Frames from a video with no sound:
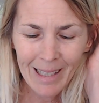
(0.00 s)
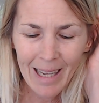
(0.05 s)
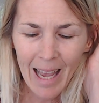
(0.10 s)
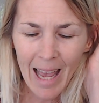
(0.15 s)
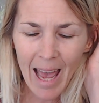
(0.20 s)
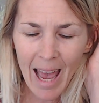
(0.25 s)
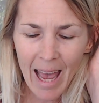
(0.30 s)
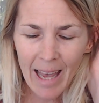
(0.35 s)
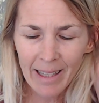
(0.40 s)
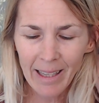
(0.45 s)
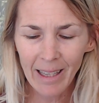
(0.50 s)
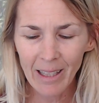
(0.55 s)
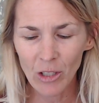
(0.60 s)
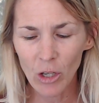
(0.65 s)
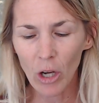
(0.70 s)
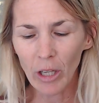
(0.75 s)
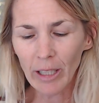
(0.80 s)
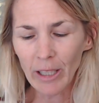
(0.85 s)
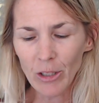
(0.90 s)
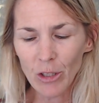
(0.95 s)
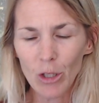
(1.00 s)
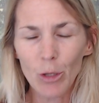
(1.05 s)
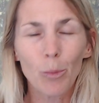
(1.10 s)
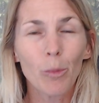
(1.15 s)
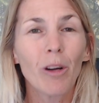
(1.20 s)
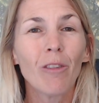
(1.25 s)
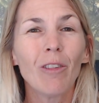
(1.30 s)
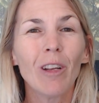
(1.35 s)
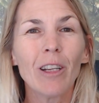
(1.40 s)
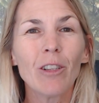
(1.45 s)
and acknowledge the
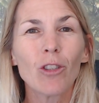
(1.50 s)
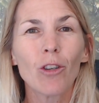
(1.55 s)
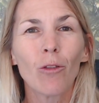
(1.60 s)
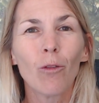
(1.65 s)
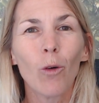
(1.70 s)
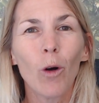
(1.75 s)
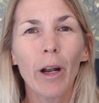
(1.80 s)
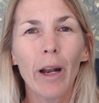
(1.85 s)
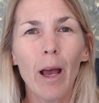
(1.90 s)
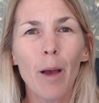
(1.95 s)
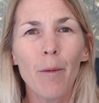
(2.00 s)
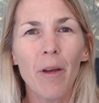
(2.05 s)
privilege of what I'm